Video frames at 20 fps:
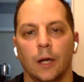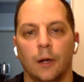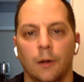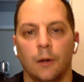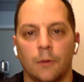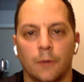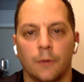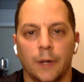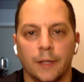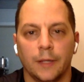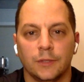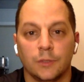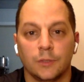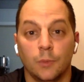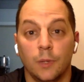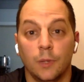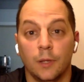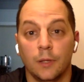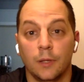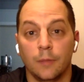Alright,
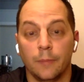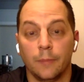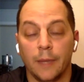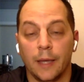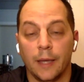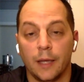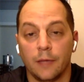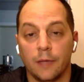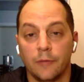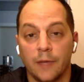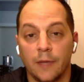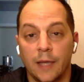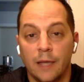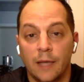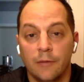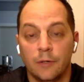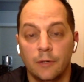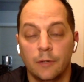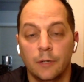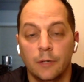so welcome back. If you
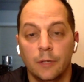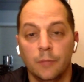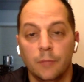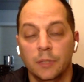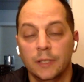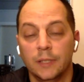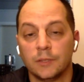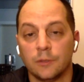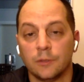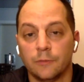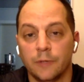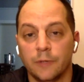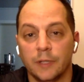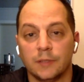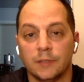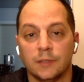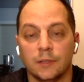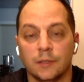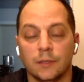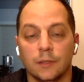haven't already, please don't
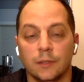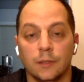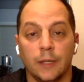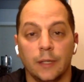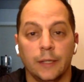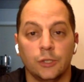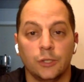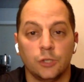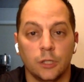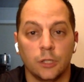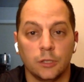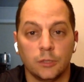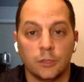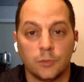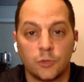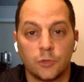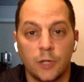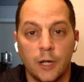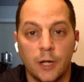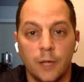forget to like, share, and
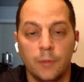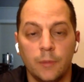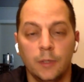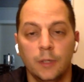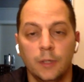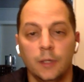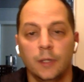subscribe.